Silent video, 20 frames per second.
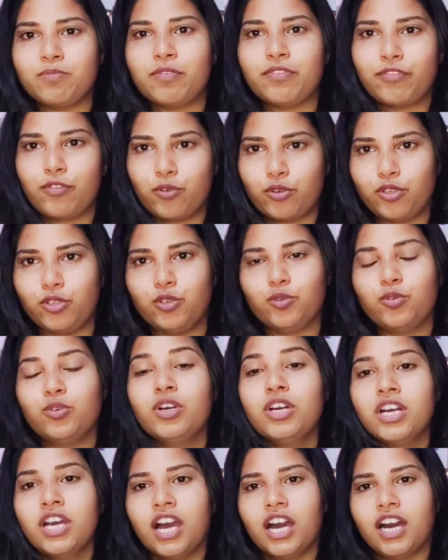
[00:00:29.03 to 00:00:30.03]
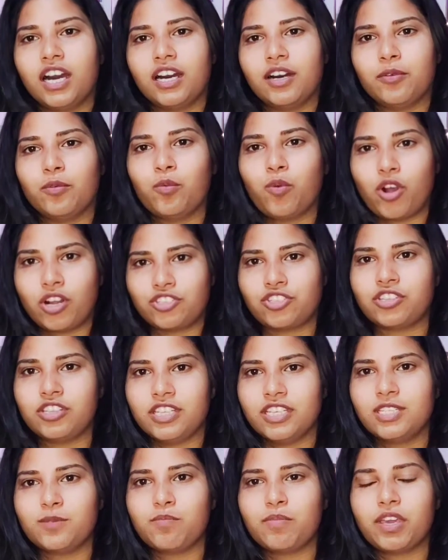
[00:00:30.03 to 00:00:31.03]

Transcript: before you watch this,